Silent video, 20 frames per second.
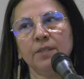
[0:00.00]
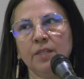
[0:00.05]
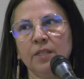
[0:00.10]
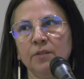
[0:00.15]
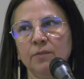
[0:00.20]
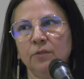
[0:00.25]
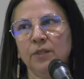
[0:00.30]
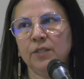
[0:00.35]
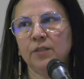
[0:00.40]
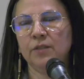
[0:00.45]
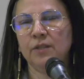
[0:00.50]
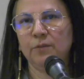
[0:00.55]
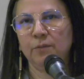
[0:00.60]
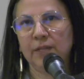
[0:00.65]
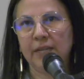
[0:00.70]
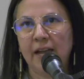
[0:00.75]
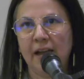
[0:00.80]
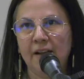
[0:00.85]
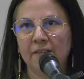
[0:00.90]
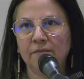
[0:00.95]

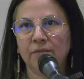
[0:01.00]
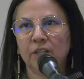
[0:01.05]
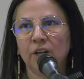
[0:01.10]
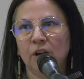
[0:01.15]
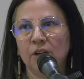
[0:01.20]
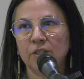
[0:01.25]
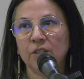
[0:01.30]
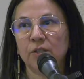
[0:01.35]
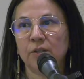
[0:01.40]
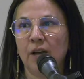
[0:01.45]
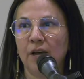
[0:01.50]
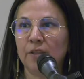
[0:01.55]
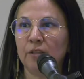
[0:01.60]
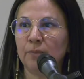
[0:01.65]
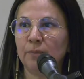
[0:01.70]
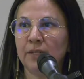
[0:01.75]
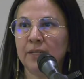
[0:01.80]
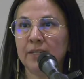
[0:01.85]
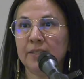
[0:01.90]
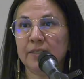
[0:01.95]
we have gone to other
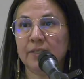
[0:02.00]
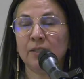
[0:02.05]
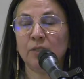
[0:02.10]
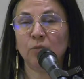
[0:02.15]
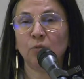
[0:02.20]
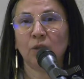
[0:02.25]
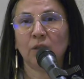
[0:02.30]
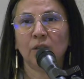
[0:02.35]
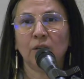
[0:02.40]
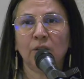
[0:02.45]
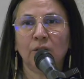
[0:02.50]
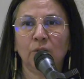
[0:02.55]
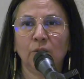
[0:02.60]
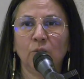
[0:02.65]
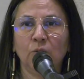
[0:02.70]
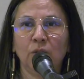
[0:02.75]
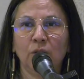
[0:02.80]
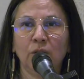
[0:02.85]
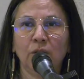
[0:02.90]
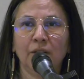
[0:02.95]
places where
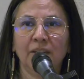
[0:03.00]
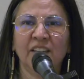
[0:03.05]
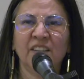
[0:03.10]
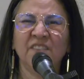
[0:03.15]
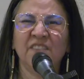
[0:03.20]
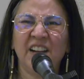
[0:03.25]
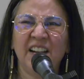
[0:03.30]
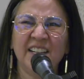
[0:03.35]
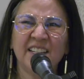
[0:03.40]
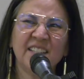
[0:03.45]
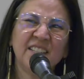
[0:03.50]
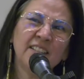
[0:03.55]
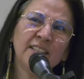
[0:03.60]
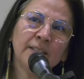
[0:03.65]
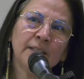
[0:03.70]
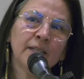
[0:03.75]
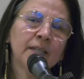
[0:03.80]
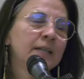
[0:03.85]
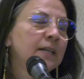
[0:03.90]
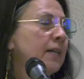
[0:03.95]
we're invited,
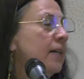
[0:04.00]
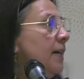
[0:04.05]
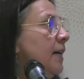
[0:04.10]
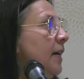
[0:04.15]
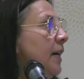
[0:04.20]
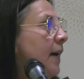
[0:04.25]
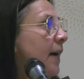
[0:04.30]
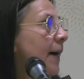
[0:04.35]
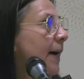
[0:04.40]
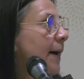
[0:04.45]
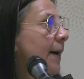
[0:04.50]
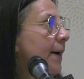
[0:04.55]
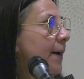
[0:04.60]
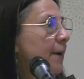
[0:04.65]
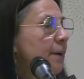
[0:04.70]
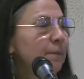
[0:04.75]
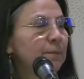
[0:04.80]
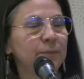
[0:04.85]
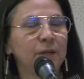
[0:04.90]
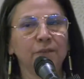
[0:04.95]

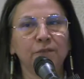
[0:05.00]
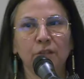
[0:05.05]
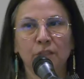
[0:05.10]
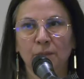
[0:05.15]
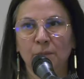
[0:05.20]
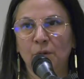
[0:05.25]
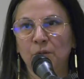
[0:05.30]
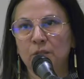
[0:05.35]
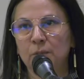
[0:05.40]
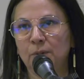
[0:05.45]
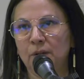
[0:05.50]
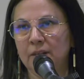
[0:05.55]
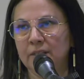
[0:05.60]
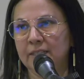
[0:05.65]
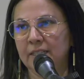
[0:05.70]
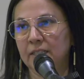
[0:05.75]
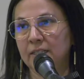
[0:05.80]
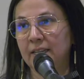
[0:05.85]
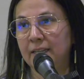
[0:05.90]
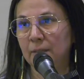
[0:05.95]
but for the most part
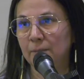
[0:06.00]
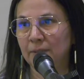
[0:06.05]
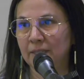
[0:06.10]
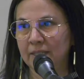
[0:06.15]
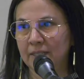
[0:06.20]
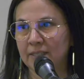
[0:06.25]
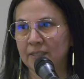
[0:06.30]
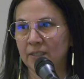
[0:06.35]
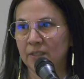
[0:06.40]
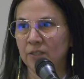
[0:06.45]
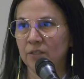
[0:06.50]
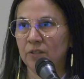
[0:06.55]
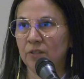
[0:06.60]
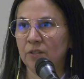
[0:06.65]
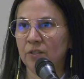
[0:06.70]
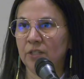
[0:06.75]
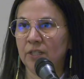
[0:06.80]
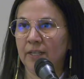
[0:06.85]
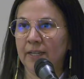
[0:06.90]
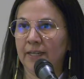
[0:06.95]
they take place in
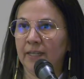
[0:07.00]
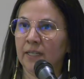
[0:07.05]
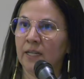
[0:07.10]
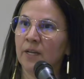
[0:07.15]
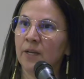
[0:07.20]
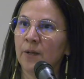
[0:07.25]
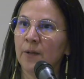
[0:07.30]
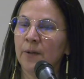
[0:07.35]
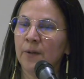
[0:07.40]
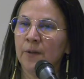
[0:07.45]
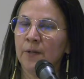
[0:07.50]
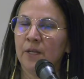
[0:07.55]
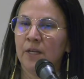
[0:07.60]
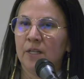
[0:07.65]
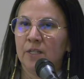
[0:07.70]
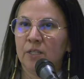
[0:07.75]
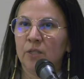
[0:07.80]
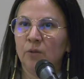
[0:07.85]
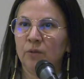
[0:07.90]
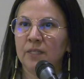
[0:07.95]
Sturgeon Lake.
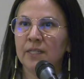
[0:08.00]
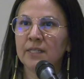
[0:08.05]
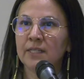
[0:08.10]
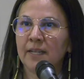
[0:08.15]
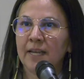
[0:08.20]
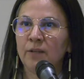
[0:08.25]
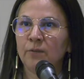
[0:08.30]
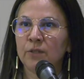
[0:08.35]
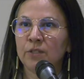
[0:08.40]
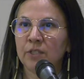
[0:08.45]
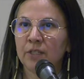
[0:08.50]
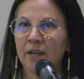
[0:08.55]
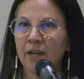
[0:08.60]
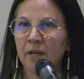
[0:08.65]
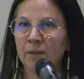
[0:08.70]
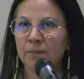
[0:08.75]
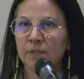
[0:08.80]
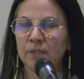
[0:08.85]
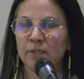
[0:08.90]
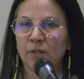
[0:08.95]
And so these language
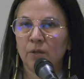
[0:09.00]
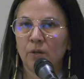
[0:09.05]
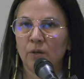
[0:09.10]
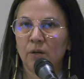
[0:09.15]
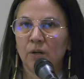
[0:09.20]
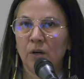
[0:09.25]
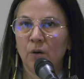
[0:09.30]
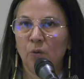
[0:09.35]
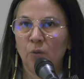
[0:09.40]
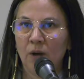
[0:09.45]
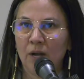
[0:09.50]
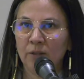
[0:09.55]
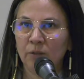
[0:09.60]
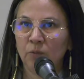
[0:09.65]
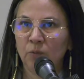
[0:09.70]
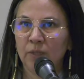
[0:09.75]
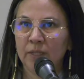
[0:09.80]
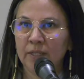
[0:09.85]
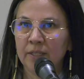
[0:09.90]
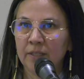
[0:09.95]
camps are a
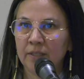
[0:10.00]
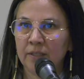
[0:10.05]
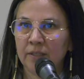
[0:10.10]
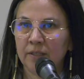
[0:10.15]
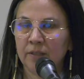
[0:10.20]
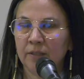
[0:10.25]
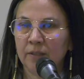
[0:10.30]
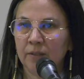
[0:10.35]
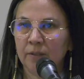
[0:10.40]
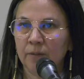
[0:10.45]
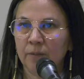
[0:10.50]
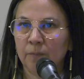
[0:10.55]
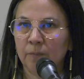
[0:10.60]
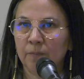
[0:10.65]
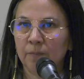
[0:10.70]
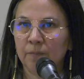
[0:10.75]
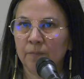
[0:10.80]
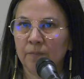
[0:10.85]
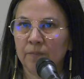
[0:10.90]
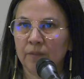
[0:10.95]
1 week
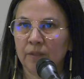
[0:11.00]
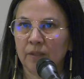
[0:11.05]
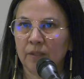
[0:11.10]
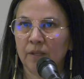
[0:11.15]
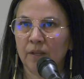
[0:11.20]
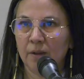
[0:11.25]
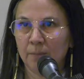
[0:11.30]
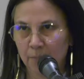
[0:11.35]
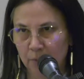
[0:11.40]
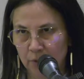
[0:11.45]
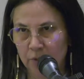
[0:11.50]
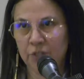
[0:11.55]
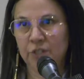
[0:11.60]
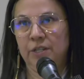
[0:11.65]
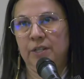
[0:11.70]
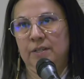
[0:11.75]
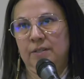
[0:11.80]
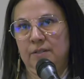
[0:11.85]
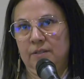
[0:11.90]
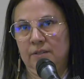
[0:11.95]

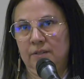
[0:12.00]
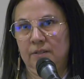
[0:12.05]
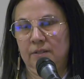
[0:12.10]
immersion.